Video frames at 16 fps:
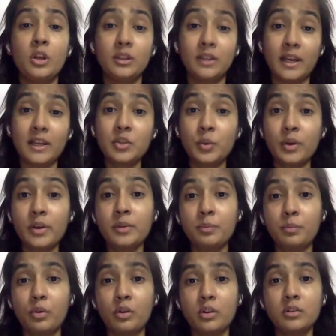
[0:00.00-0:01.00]
that's quite
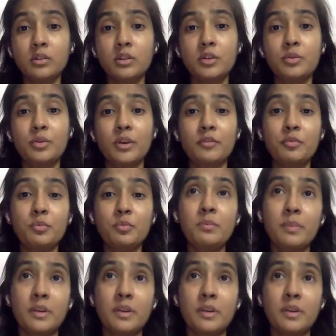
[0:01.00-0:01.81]
important, that you have to be